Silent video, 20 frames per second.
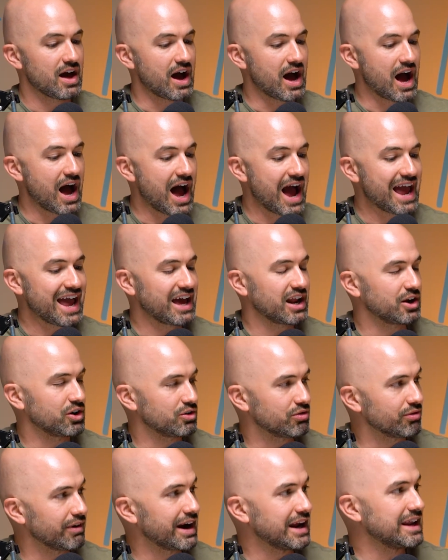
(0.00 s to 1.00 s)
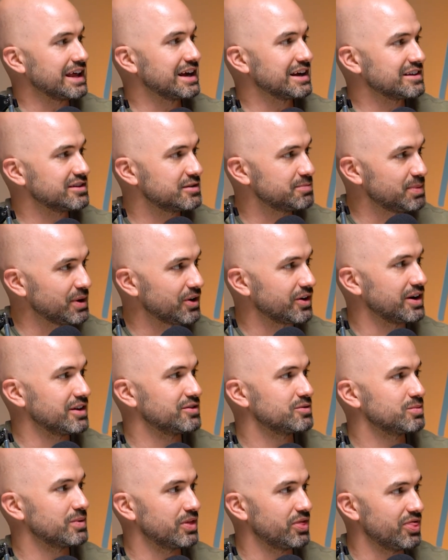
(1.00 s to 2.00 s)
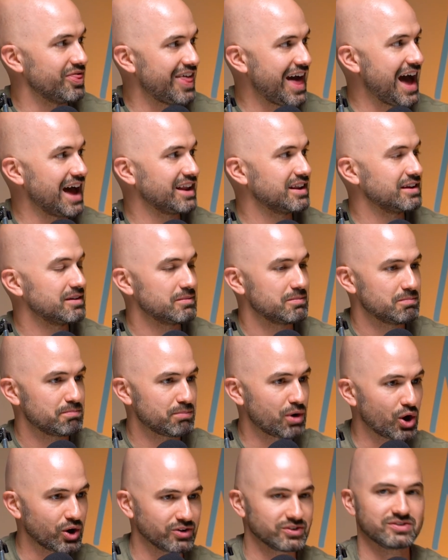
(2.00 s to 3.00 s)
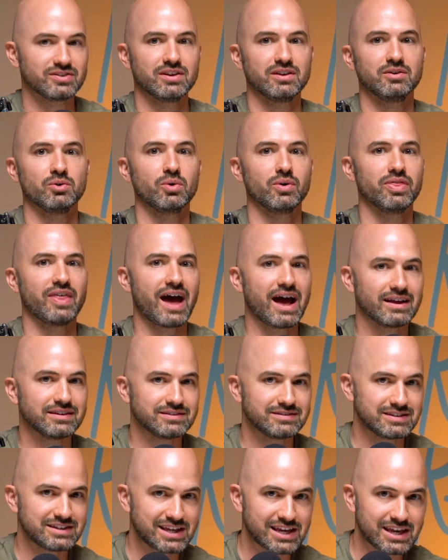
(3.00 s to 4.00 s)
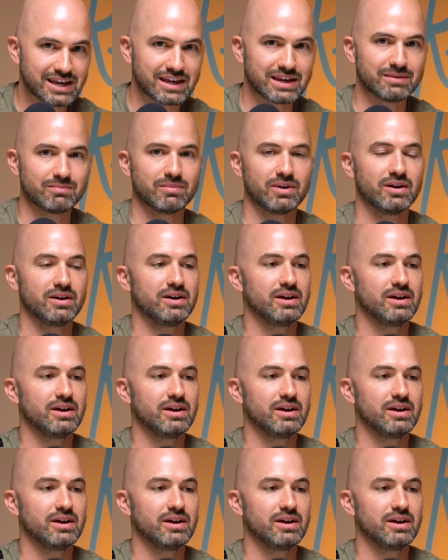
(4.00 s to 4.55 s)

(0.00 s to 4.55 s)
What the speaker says: I had a great experience with that person or that team,